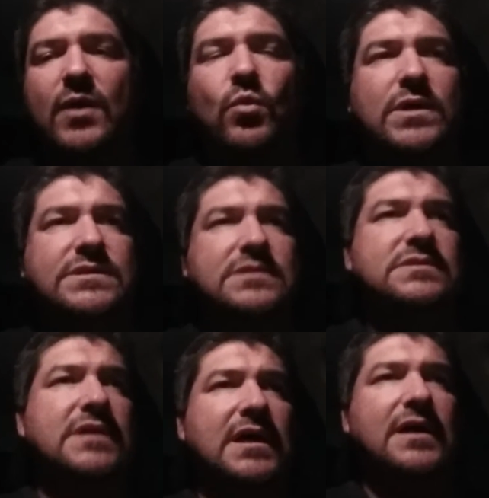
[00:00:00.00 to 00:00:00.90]
it
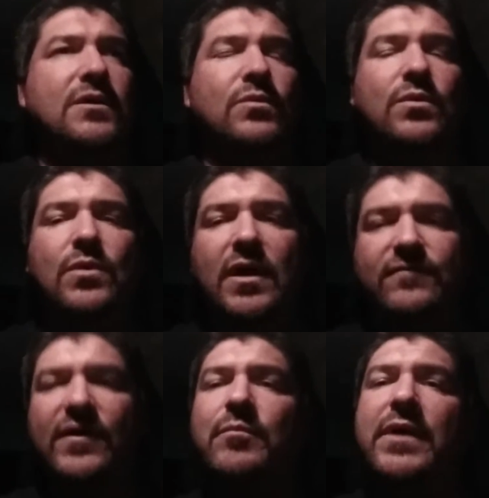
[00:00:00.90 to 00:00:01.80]
wasn't. Uh,
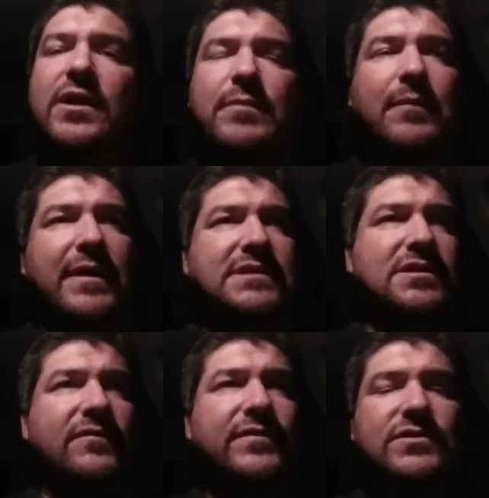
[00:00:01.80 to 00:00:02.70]
I felt better about
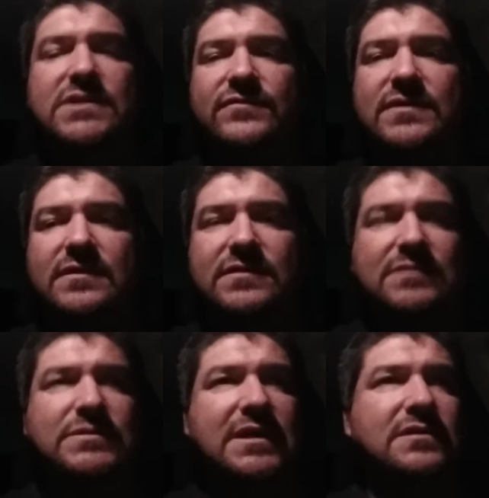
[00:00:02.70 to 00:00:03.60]
myself, and there's even it
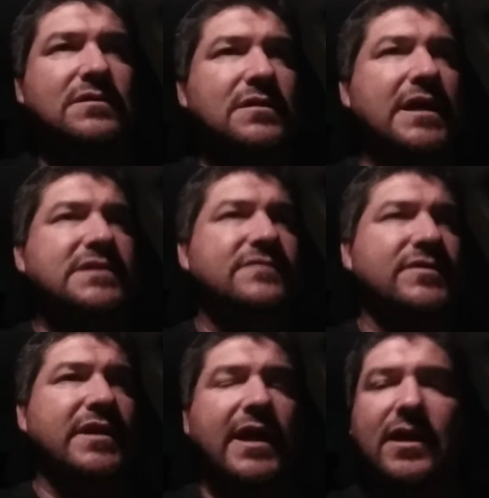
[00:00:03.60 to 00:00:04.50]
seems like a little less
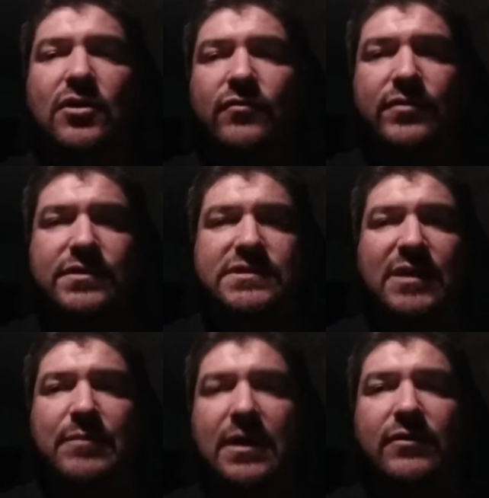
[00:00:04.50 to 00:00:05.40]
of it hanging over the
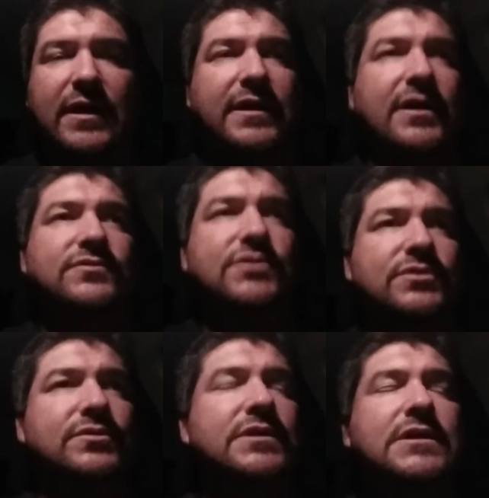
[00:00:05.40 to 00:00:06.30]
seatbelt right now
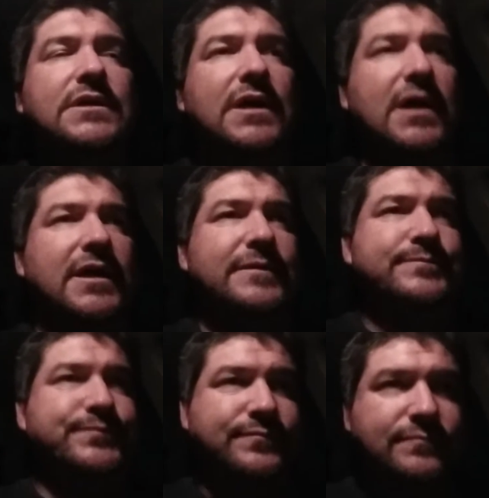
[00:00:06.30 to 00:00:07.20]
too.
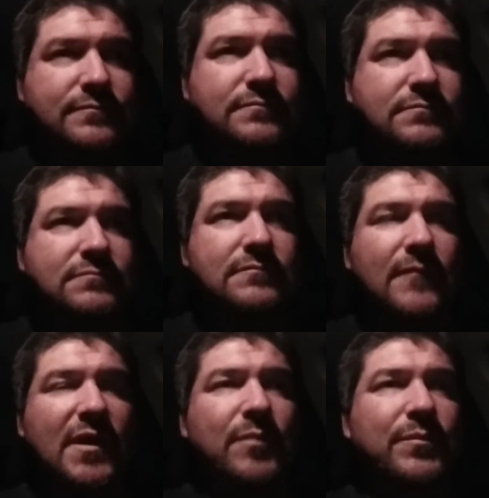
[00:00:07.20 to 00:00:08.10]

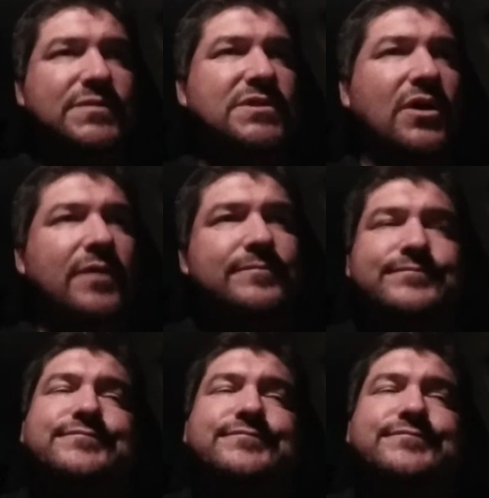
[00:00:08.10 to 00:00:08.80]
Um, so,